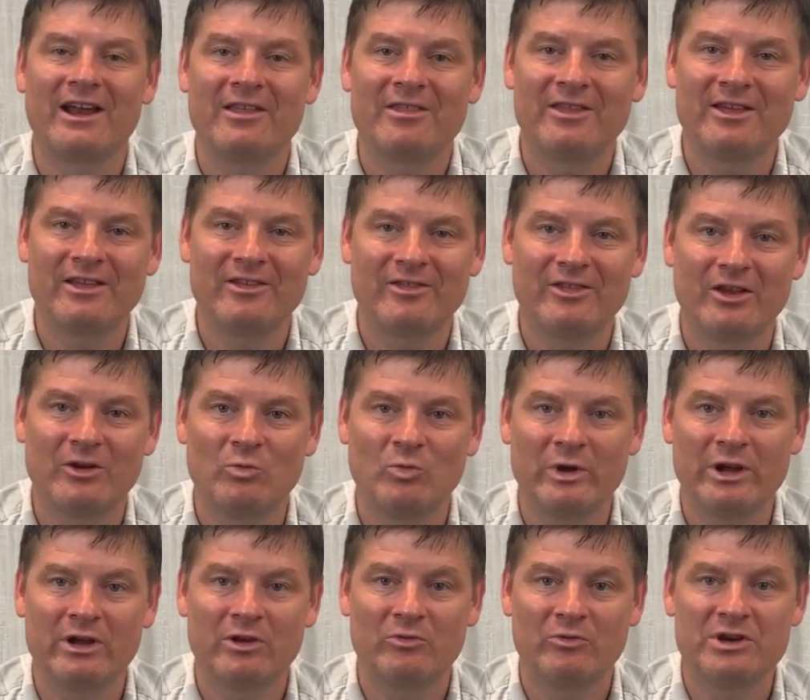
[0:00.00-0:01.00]
I think that
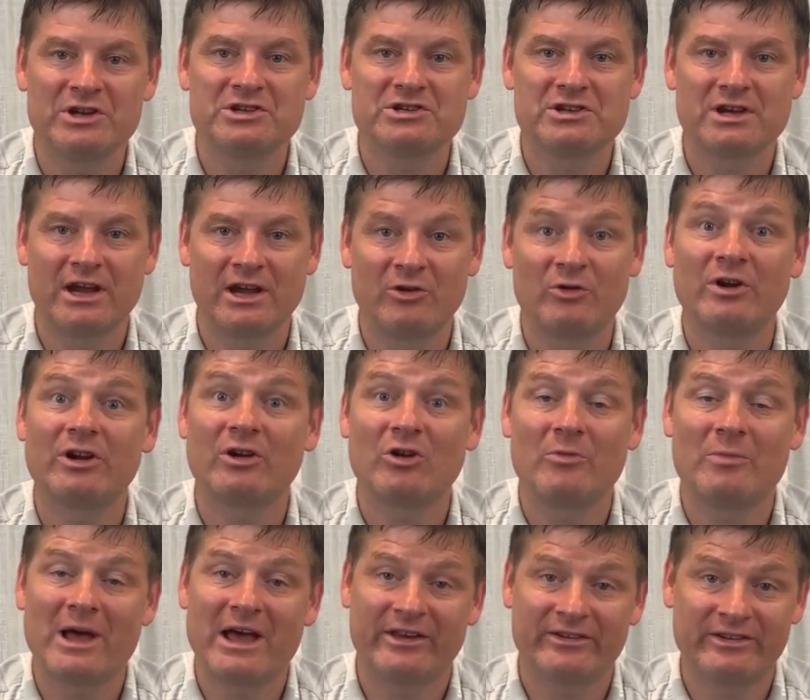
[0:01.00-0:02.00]
we could reach a
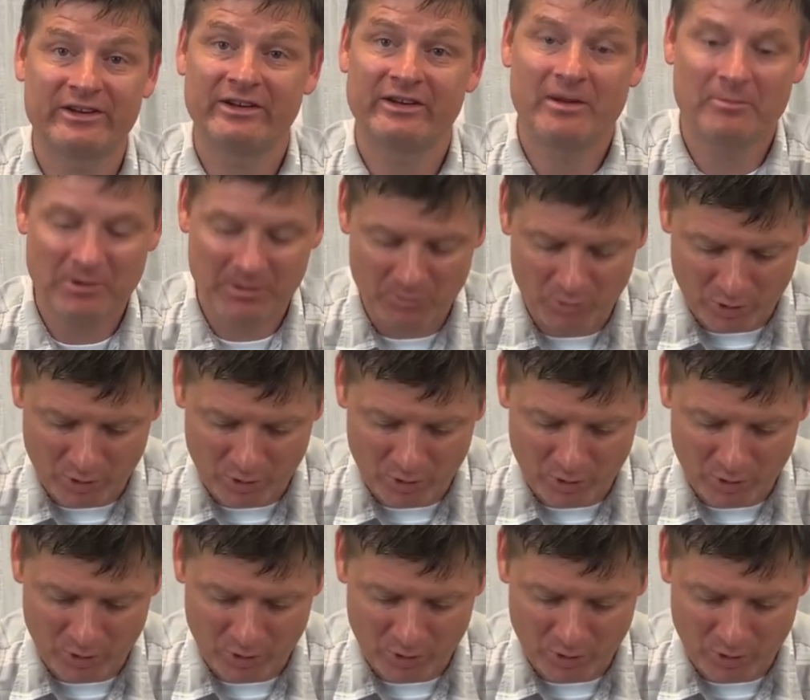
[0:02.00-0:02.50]
critical mass and a tipping